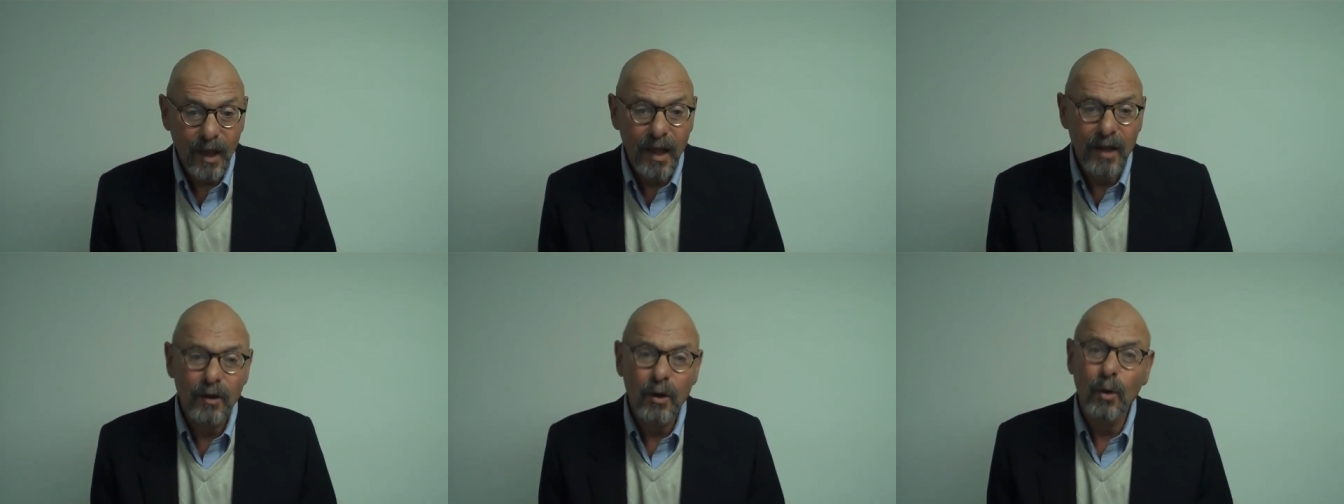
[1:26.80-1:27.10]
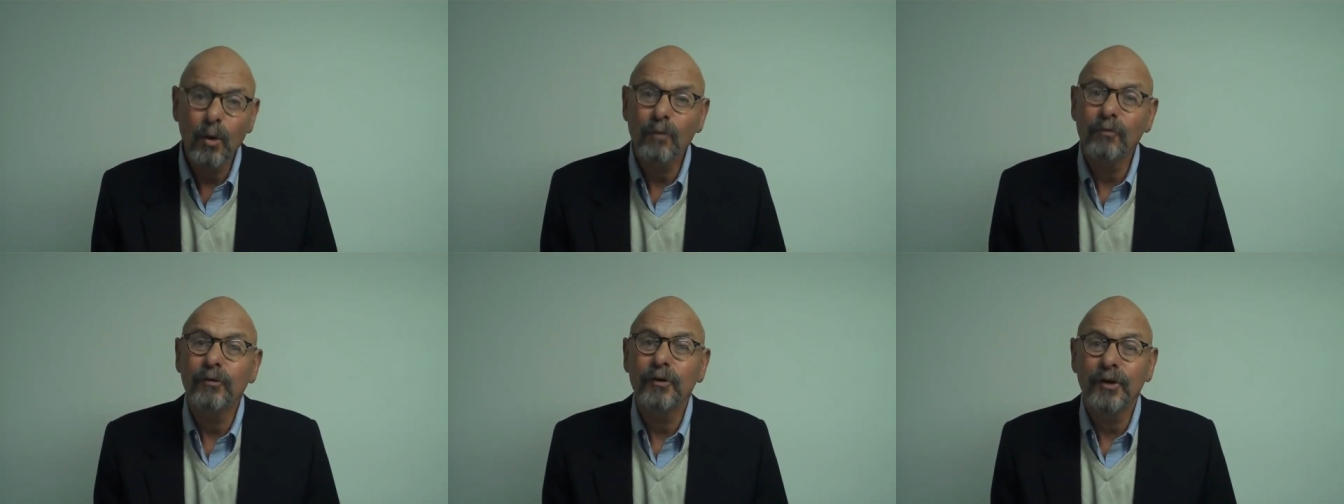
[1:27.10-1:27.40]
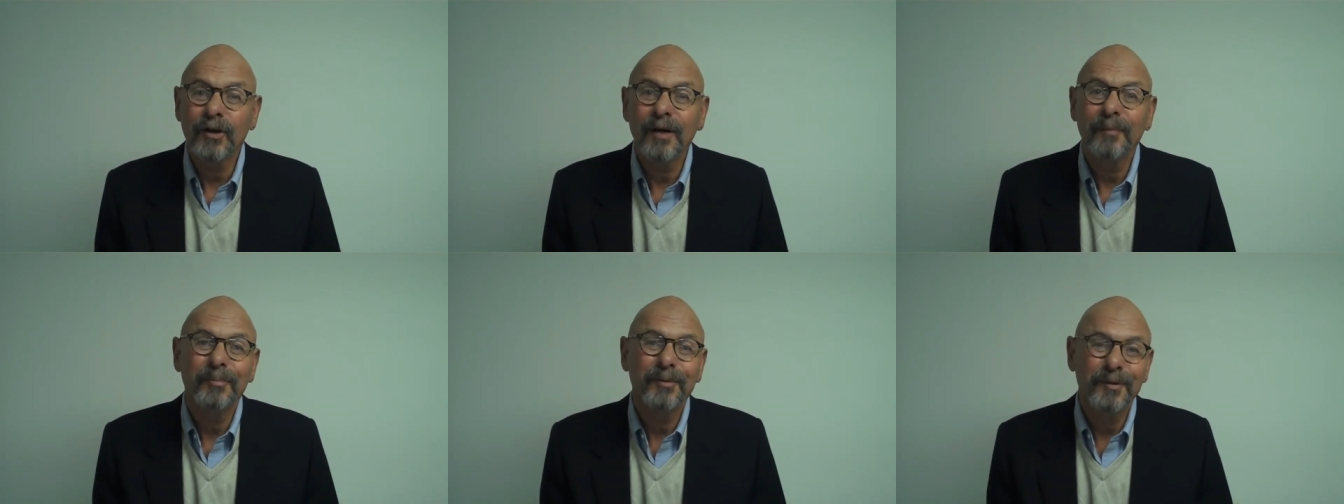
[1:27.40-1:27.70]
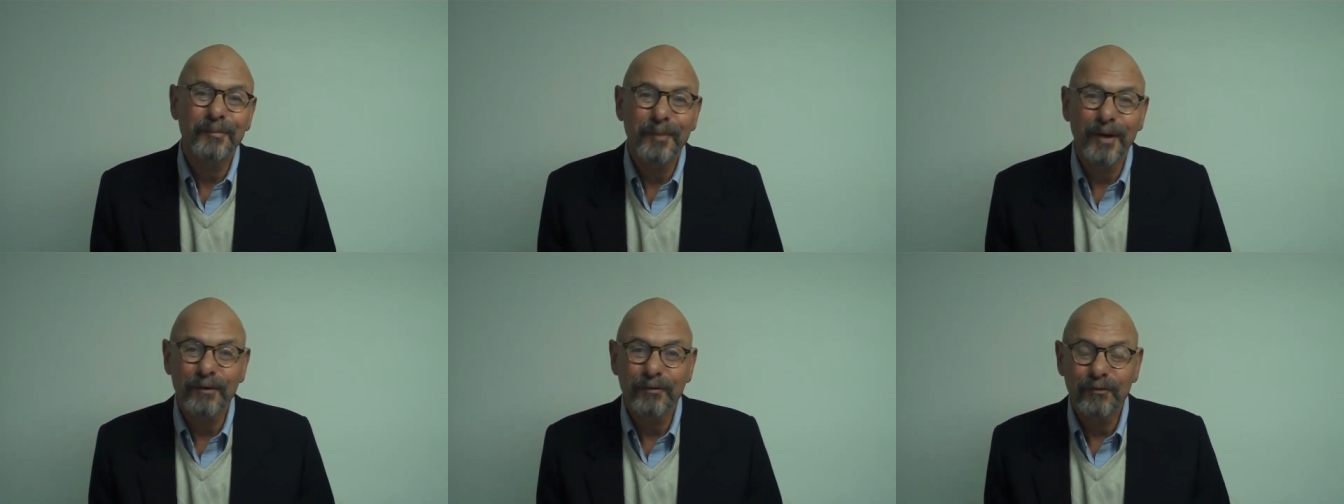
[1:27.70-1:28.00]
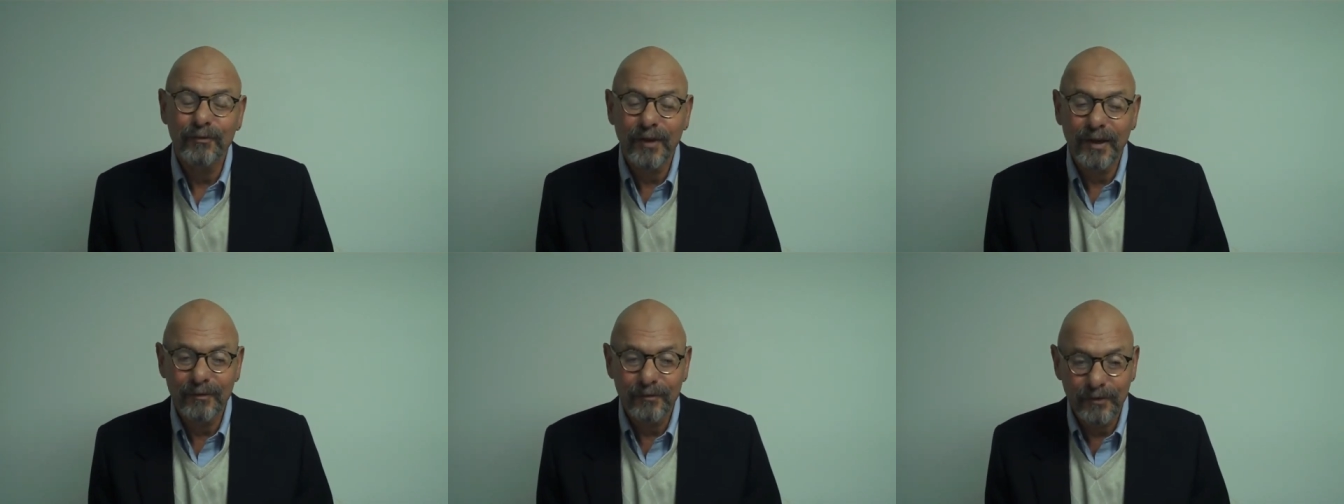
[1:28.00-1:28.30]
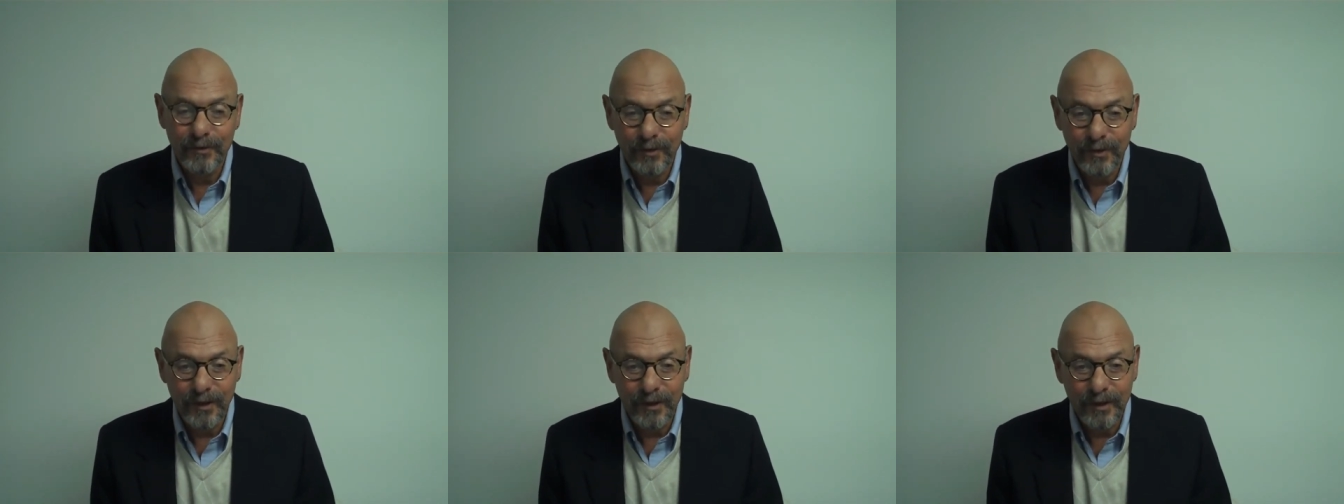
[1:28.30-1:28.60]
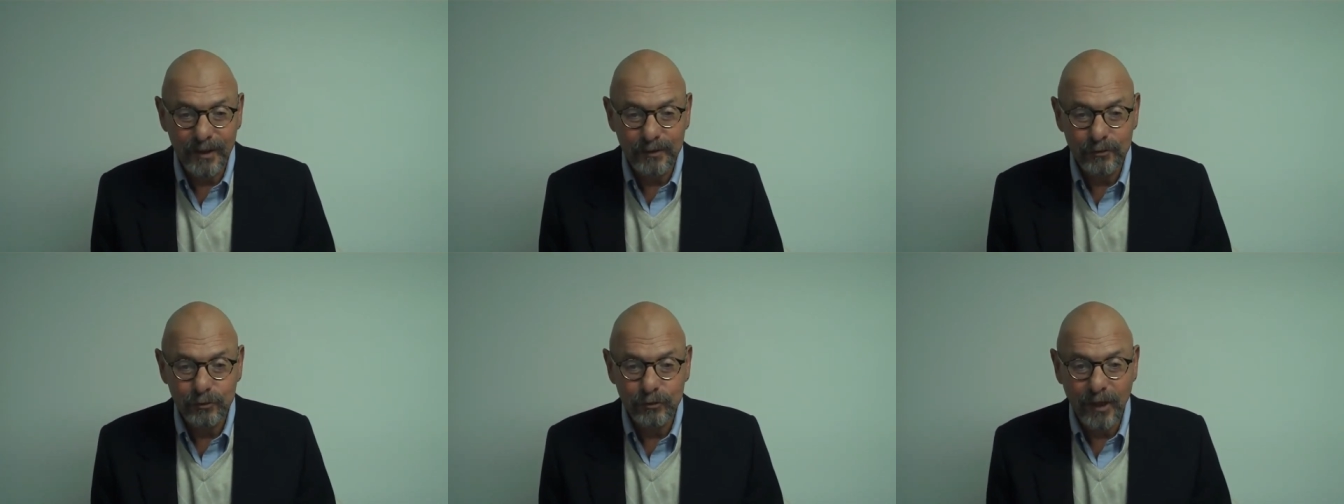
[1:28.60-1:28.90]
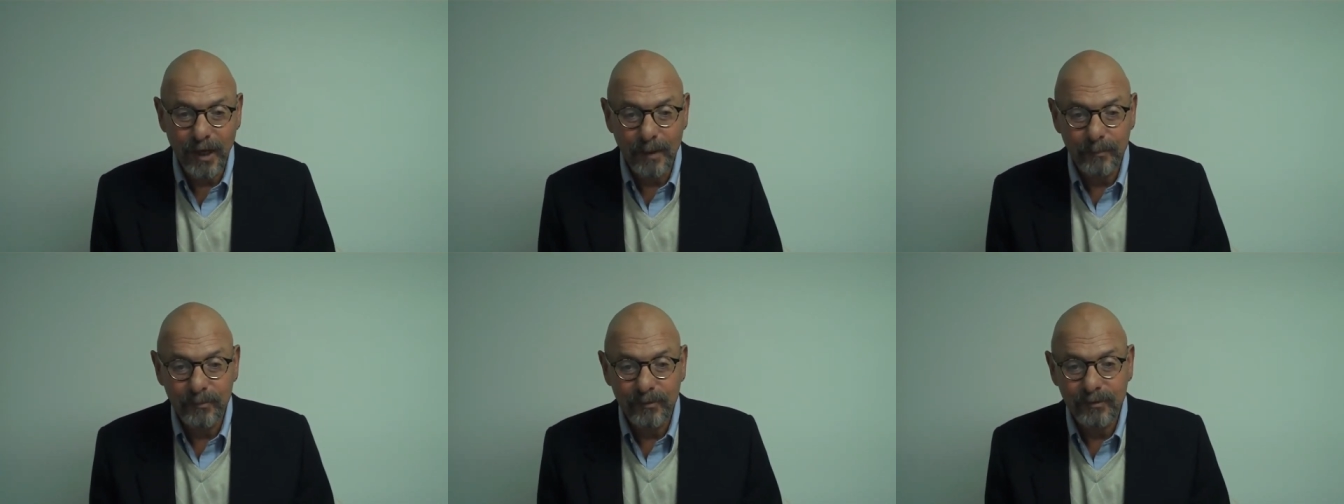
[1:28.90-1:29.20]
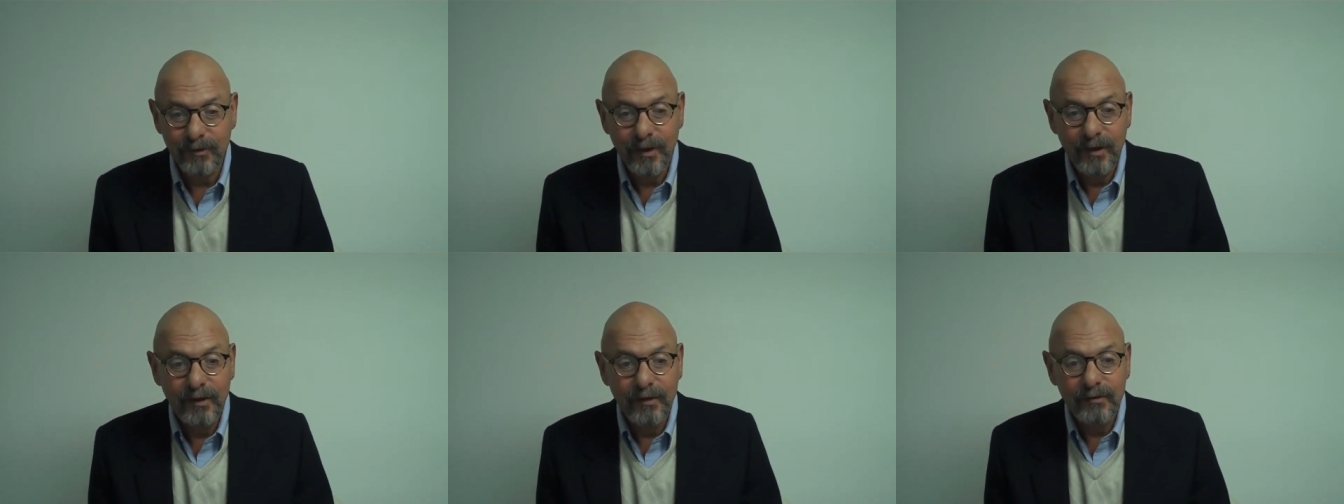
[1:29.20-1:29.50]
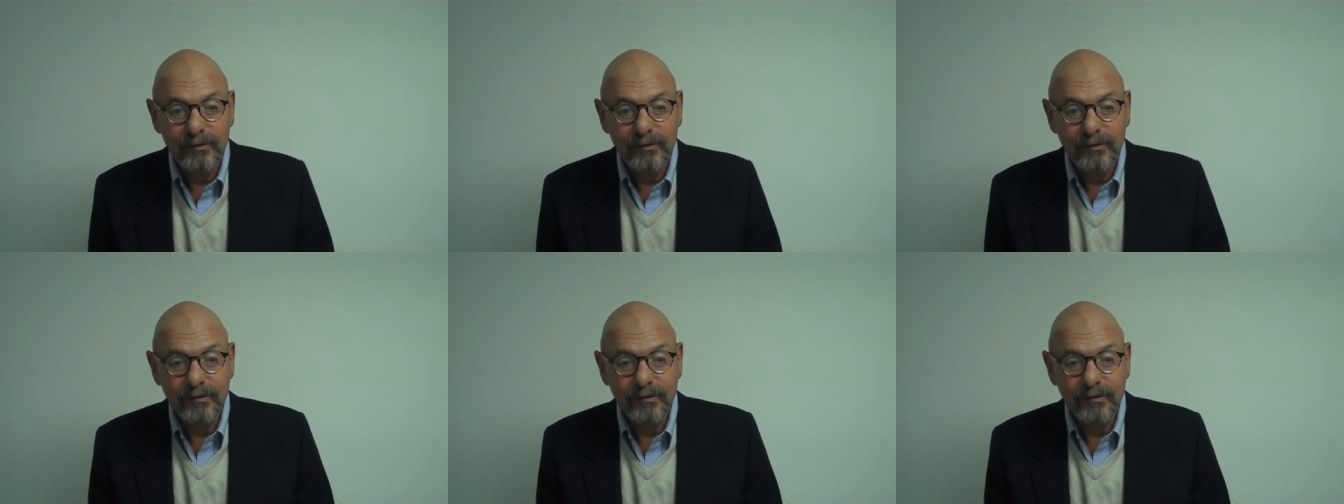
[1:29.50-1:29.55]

I'll go over a couple of my favorite thinking traps